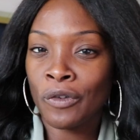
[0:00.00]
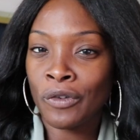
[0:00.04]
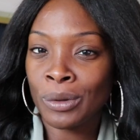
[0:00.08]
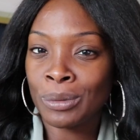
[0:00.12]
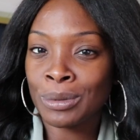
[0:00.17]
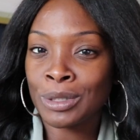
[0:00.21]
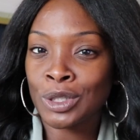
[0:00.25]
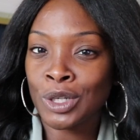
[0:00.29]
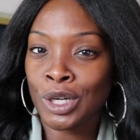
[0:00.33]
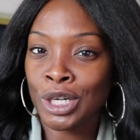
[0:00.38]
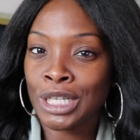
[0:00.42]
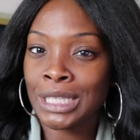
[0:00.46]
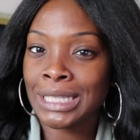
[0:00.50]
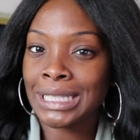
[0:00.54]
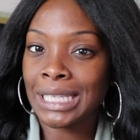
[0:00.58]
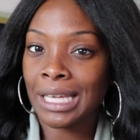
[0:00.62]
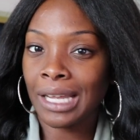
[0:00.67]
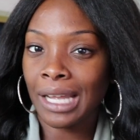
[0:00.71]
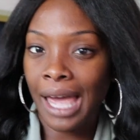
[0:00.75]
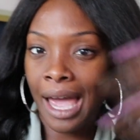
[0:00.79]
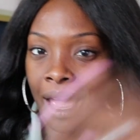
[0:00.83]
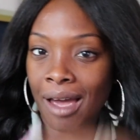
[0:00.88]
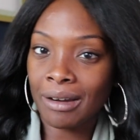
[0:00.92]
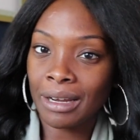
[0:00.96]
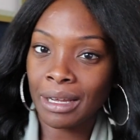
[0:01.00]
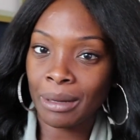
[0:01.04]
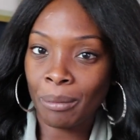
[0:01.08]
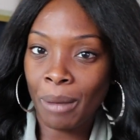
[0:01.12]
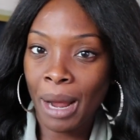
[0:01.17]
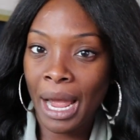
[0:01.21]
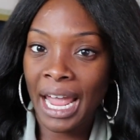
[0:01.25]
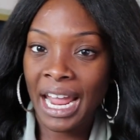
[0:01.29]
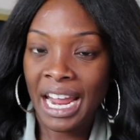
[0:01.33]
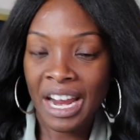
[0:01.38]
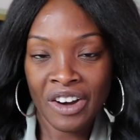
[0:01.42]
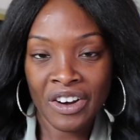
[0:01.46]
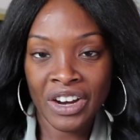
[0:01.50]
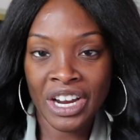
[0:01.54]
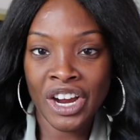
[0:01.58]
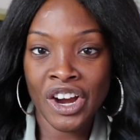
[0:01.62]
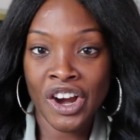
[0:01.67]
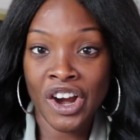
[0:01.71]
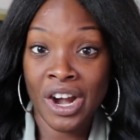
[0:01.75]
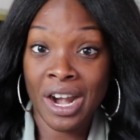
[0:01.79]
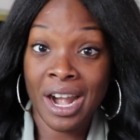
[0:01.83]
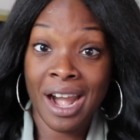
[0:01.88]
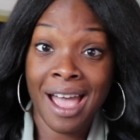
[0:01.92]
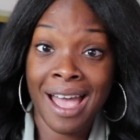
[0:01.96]
if it was going to sell out in my
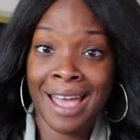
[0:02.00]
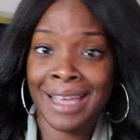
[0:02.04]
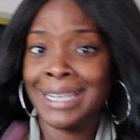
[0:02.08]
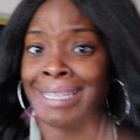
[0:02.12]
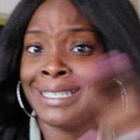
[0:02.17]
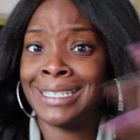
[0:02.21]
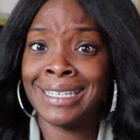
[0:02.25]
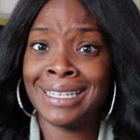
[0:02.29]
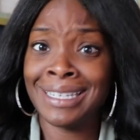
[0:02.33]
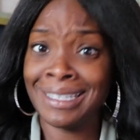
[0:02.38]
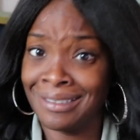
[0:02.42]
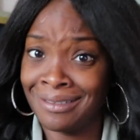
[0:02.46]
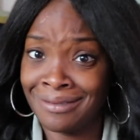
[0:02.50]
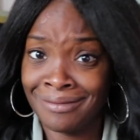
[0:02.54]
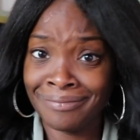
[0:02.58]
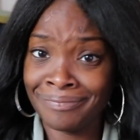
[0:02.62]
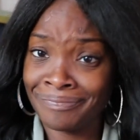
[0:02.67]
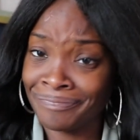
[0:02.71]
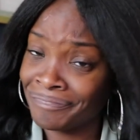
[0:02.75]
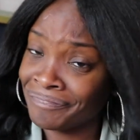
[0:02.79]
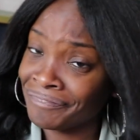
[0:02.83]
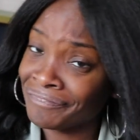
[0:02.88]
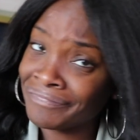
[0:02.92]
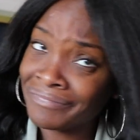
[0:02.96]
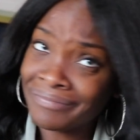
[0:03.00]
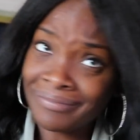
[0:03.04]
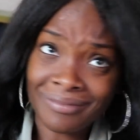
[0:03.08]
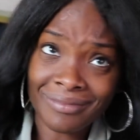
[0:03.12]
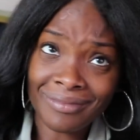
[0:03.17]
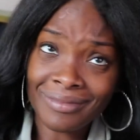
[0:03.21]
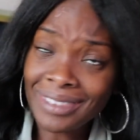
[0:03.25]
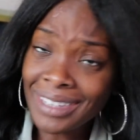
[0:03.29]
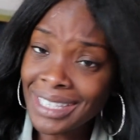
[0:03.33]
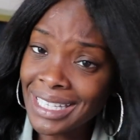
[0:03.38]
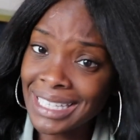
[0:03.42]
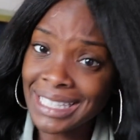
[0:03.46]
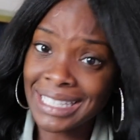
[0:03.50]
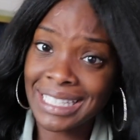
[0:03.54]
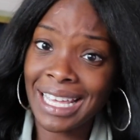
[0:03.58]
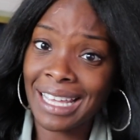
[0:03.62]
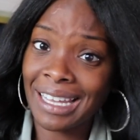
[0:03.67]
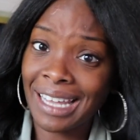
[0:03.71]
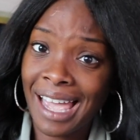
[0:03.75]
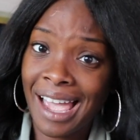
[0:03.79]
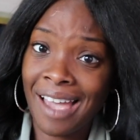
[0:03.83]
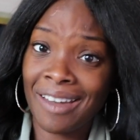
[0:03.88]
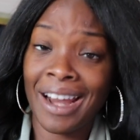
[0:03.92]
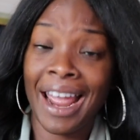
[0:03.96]
area or not it didn't
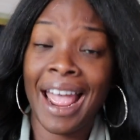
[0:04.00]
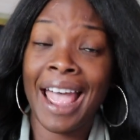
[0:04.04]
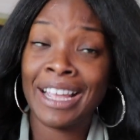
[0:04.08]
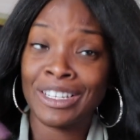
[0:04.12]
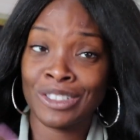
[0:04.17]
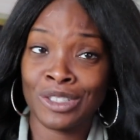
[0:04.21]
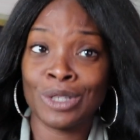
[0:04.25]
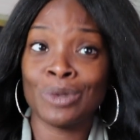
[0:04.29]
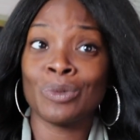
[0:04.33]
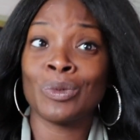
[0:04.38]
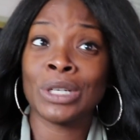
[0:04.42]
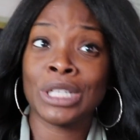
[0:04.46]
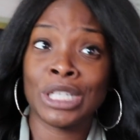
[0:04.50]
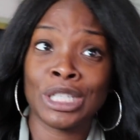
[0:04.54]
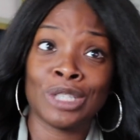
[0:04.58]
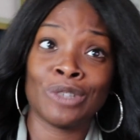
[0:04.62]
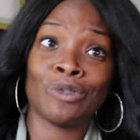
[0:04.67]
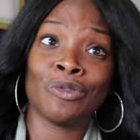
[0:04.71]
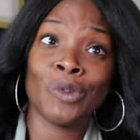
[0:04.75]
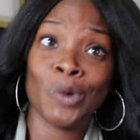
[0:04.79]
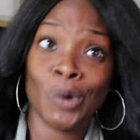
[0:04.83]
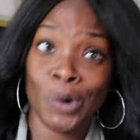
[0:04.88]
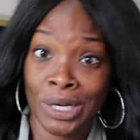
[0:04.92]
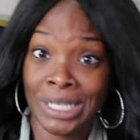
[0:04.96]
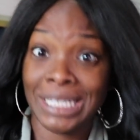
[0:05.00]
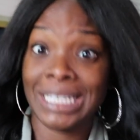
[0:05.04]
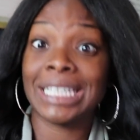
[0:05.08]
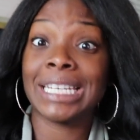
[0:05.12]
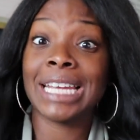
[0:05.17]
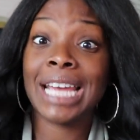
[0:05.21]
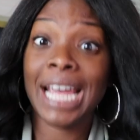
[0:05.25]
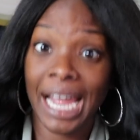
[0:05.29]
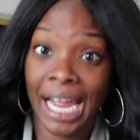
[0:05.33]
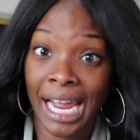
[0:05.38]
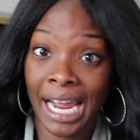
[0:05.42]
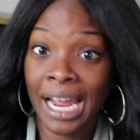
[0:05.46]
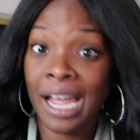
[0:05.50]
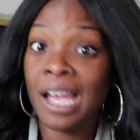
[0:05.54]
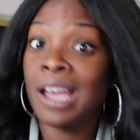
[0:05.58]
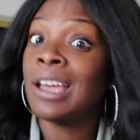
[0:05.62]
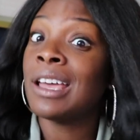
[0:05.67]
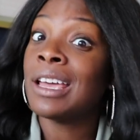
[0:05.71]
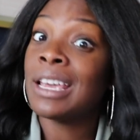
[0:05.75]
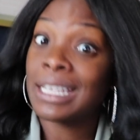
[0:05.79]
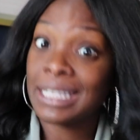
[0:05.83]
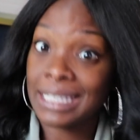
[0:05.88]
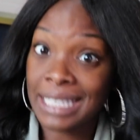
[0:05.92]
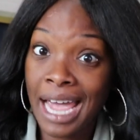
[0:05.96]
sell out I actually went to Sephora today
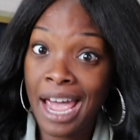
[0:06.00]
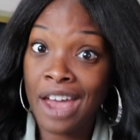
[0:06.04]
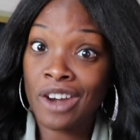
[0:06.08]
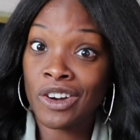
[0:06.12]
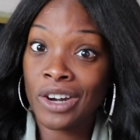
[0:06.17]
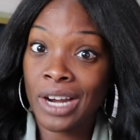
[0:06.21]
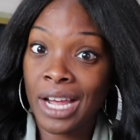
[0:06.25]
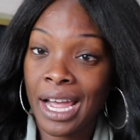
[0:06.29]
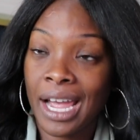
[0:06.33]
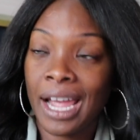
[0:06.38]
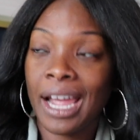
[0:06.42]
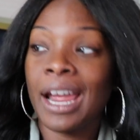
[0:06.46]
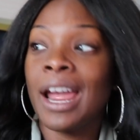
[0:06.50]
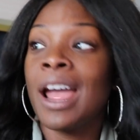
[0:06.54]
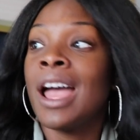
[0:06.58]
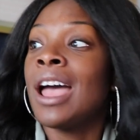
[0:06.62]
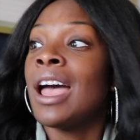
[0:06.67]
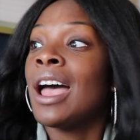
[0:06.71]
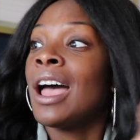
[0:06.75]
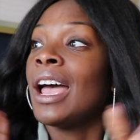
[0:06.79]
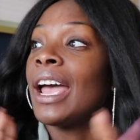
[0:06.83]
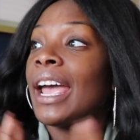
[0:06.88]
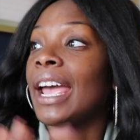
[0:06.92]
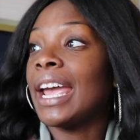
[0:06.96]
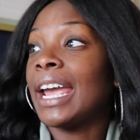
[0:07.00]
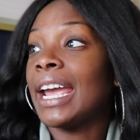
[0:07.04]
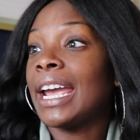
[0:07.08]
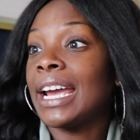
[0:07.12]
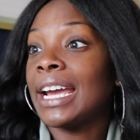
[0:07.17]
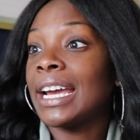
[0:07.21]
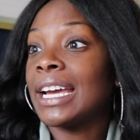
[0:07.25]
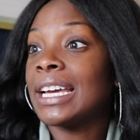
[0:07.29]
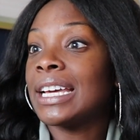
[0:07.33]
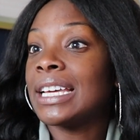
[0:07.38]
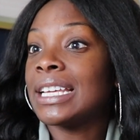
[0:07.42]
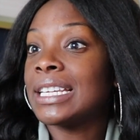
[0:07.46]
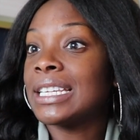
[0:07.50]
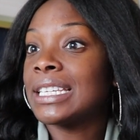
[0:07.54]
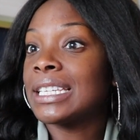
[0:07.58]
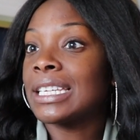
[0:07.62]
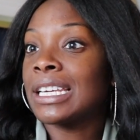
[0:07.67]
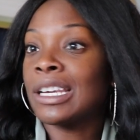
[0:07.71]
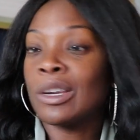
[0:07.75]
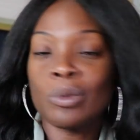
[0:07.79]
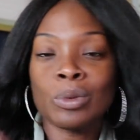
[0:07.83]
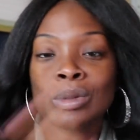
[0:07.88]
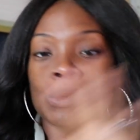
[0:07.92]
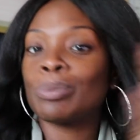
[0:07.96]
Saturday and
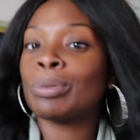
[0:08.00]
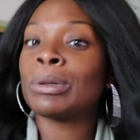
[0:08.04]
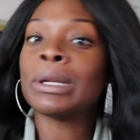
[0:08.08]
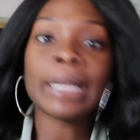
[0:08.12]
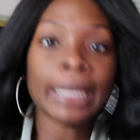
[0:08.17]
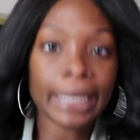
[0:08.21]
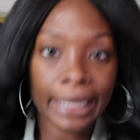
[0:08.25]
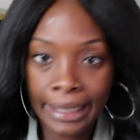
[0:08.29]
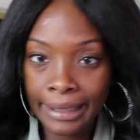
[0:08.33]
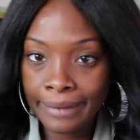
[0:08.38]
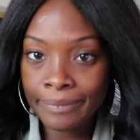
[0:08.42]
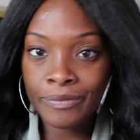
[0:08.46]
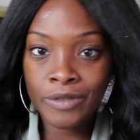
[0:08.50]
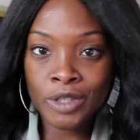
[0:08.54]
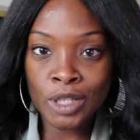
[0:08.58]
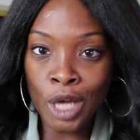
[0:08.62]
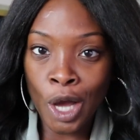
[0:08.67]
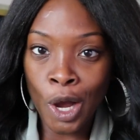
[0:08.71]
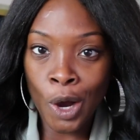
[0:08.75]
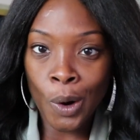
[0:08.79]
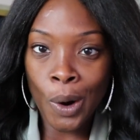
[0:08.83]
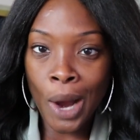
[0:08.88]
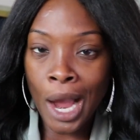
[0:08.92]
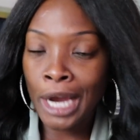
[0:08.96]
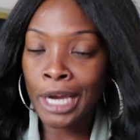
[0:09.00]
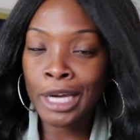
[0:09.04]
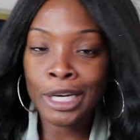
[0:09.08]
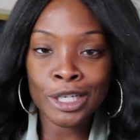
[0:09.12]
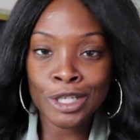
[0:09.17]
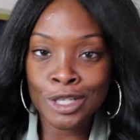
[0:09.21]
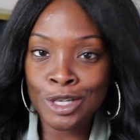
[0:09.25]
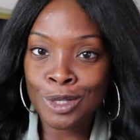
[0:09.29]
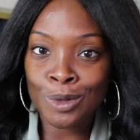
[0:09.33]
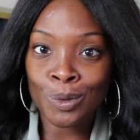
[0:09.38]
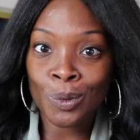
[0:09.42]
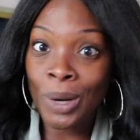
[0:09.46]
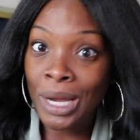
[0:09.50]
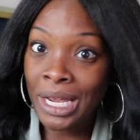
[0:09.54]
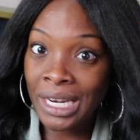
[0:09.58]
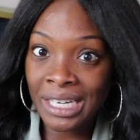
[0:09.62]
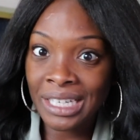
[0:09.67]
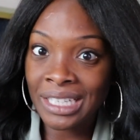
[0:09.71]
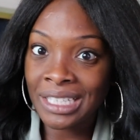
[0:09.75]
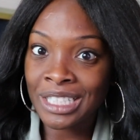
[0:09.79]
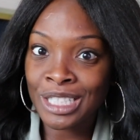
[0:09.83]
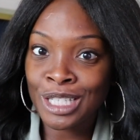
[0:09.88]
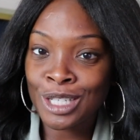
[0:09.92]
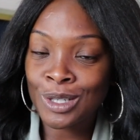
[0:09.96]
it was plenty so I could have just
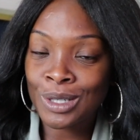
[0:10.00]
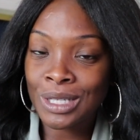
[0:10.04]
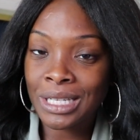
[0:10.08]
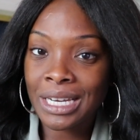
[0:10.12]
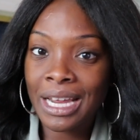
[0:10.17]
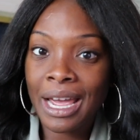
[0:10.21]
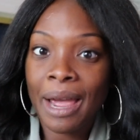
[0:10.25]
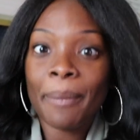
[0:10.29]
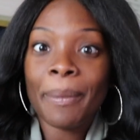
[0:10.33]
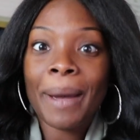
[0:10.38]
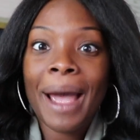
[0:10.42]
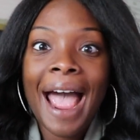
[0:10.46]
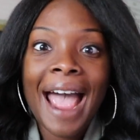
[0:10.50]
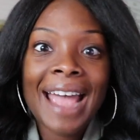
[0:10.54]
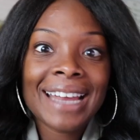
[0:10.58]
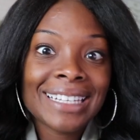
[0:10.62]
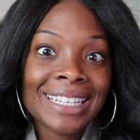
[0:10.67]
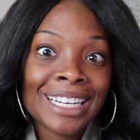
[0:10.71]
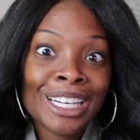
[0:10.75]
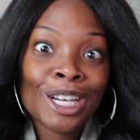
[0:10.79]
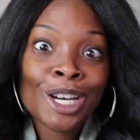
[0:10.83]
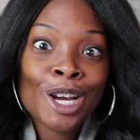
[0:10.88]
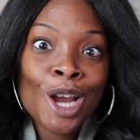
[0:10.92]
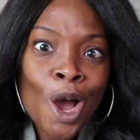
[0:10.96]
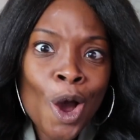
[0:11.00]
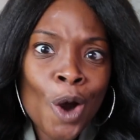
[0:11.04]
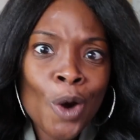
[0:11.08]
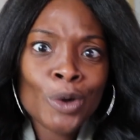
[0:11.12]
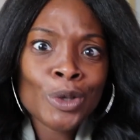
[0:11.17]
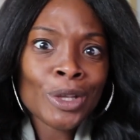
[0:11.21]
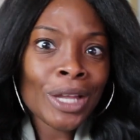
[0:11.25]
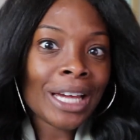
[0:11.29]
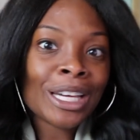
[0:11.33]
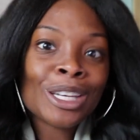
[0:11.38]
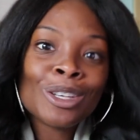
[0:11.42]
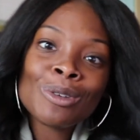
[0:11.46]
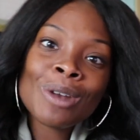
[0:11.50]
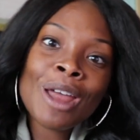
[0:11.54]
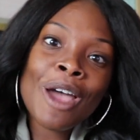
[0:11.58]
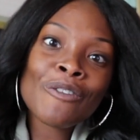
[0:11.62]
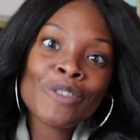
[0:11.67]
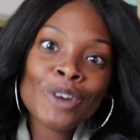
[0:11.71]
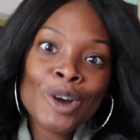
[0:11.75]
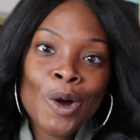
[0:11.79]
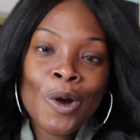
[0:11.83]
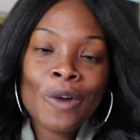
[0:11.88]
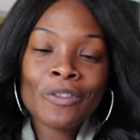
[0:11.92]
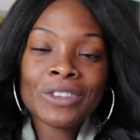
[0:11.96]
waited until today but I didn't know like you
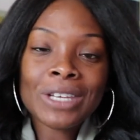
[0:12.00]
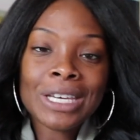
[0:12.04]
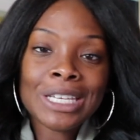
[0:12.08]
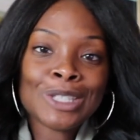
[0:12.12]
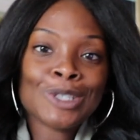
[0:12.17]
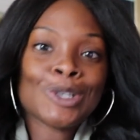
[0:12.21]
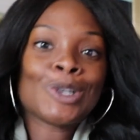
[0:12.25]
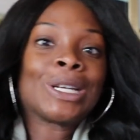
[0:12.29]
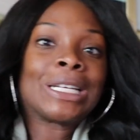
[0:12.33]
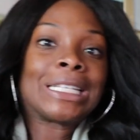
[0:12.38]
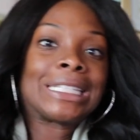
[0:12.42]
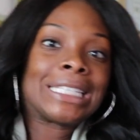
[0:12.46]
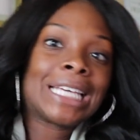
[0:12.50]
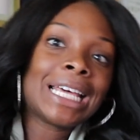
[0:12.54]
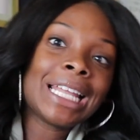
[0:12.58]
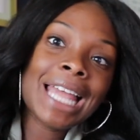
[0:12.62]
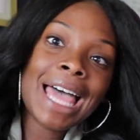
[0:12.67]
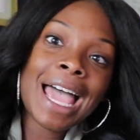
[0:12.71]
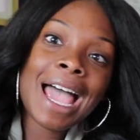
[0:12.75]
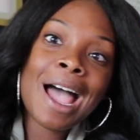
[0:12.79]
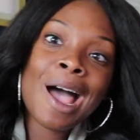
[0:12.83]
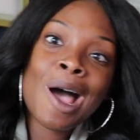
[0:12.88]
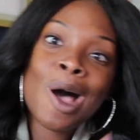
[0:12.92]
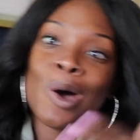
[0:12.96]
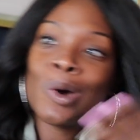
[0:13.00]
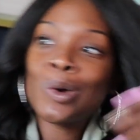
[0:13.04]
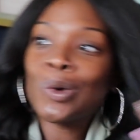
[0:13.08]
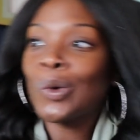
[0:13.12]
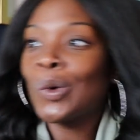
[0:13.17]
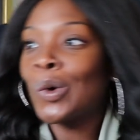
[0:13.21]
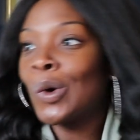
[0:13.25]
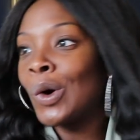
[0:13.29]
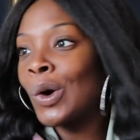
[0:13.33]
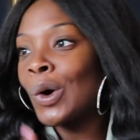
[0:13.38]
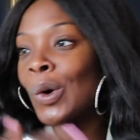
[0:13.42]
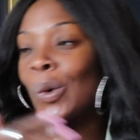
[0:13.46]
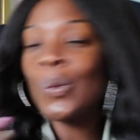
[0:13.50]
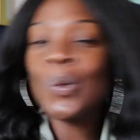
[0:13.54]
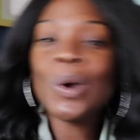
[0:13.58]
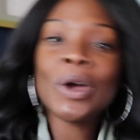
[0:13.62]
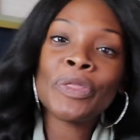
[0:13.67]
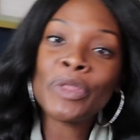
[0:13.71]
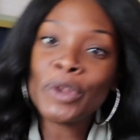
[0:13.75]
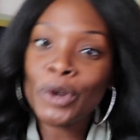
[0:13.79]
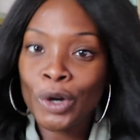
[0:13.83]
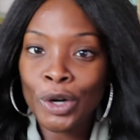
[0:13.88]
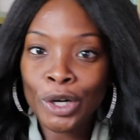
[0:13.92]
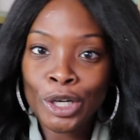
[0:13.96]
never know if things are going to sell out or
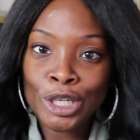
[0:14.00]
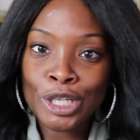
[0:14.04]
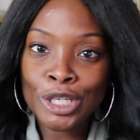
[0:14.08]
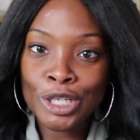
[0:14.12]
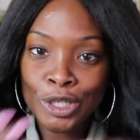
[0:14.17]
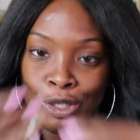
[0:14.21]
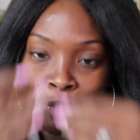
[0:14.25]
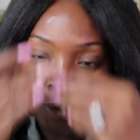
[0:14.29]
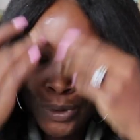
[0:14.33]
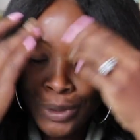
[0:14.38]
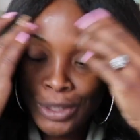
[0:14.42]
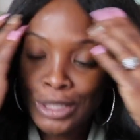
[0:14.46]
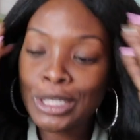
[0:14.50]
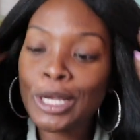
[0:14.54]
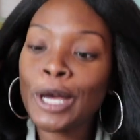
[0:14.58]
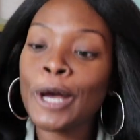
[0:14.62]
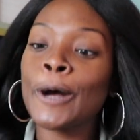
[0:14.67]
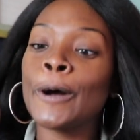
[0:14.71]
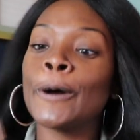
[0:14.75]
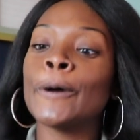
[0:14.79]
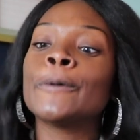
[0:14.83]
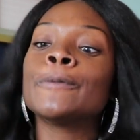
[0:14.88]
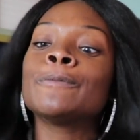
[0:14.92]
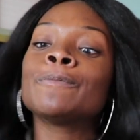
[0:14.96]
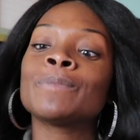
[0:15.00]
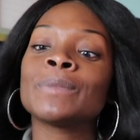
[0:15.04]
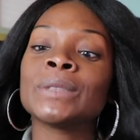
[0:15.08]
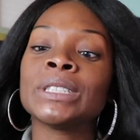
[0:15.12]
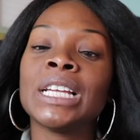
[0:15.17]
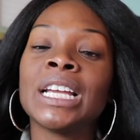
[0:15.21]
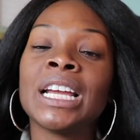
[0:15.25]
what they're going to do so